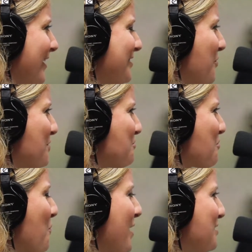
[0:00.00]
is going to
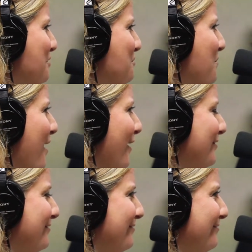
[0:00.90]
equate to a
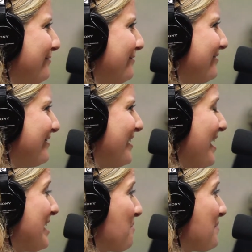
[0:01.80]

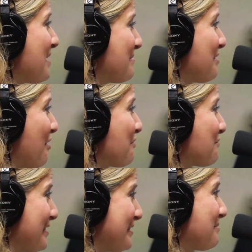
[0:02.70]
down payment on a
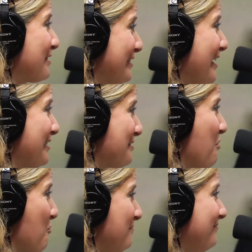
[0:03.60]
reasonably sized
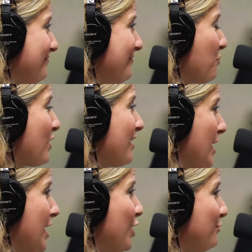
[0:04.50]
home within a
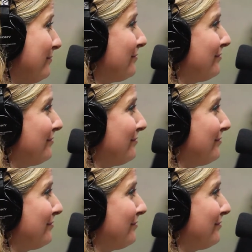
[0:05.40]
year?